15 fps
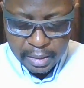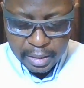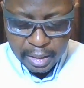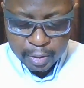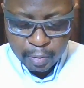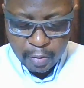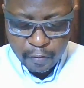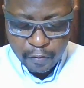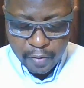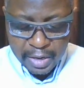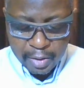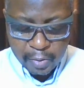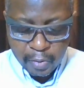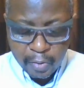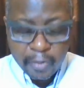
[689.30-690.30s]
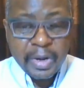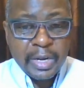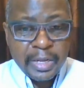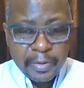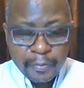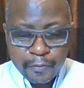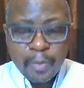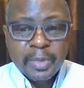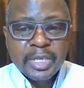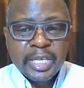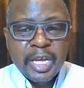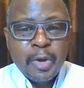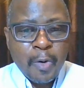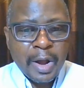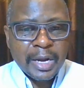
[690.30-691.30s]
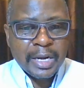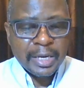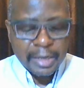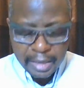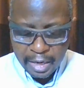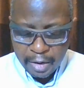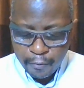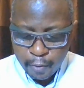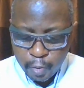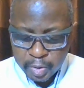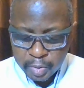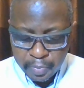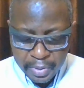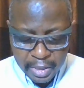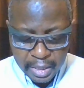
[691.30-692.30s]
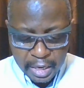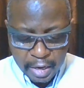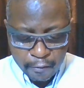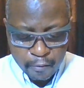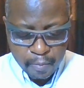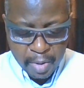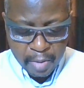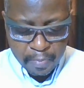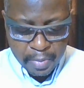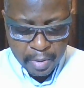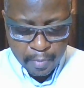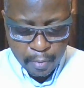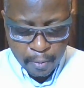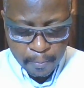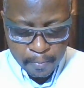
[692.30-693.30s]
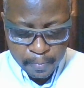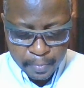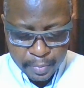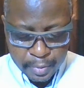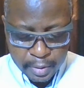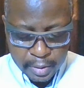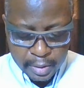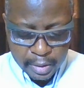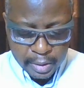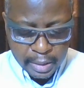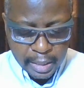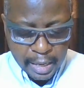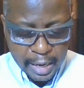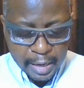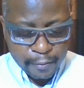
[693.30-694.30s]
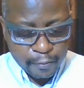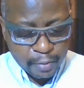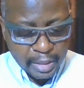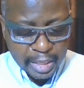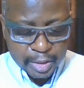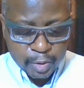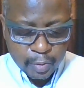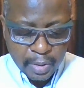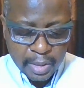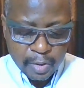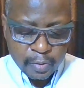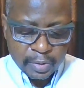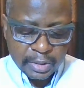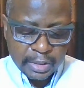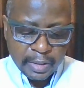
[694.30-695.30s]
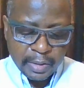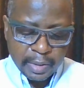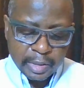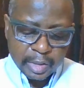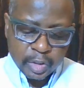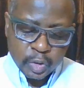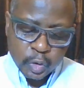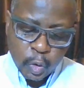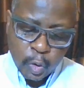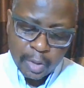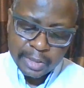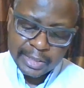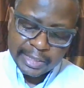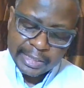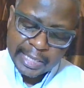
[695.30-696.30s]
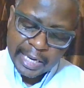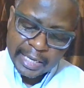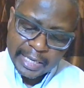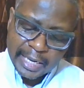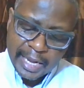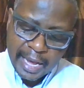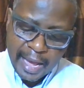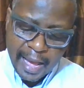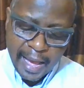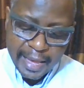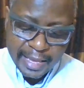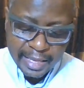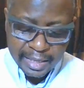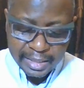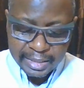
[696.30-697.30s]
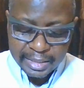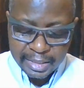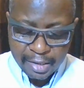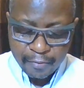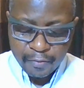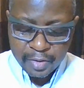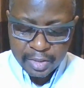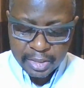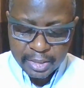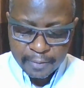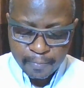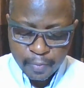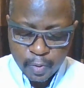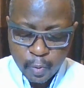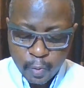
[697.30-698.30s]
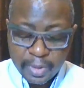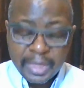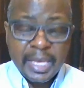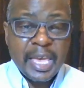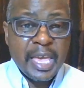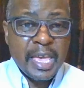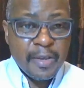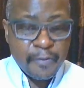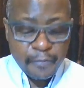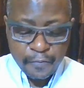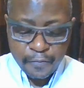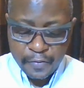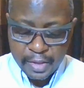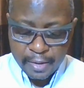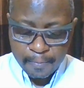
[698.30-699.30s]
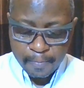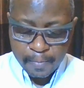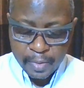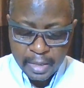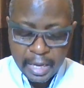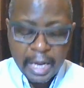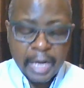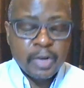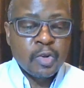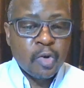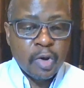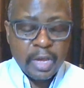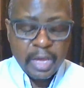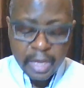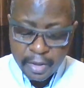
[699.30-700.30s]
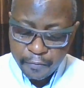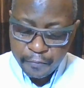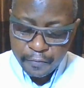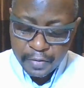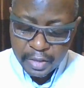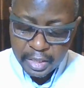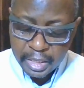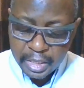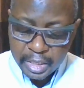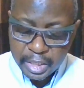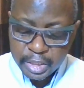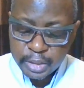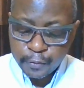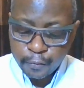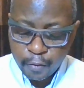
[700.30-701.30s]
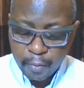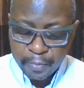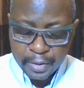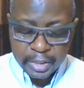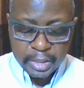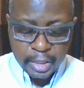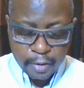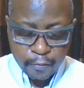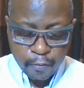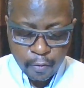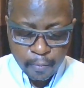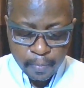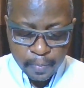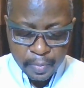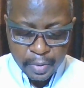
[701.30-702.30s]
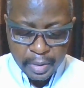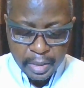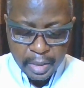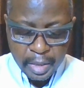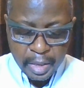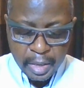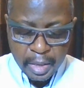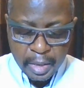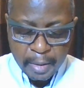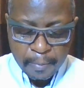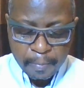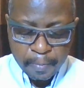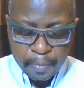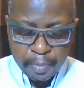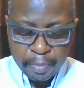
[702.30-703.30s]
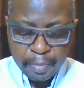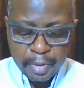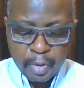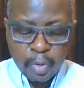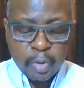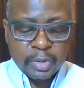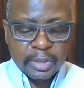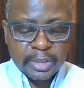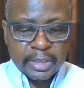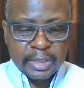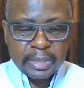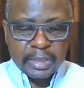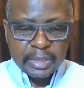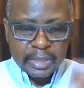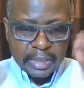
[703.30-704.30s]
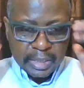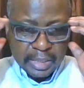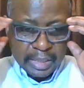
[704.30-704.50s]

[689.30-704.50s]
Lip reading: That's why you find already from day one, David was being loved by people. And that's when you see Saul started eyeing David with envy. And you know, envy is from the devil, because